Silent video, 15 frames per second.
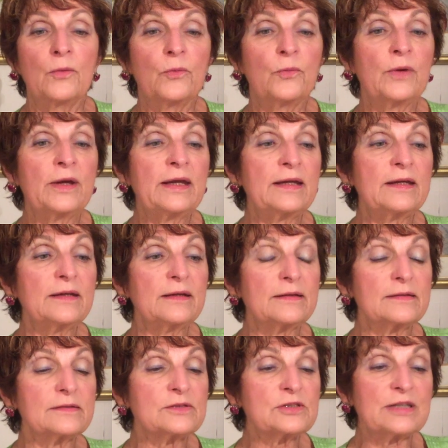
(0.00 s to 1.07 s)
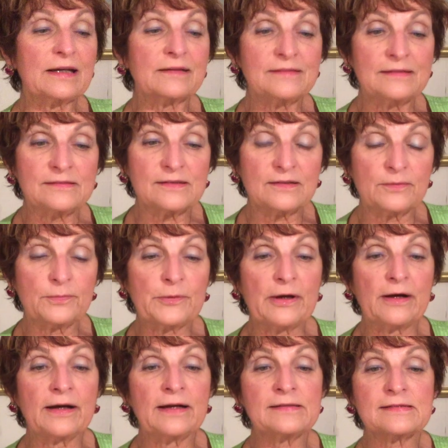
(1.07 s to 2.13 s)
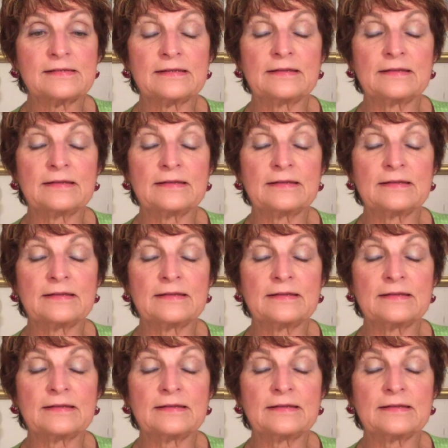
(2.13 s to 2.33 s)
we checked into the price,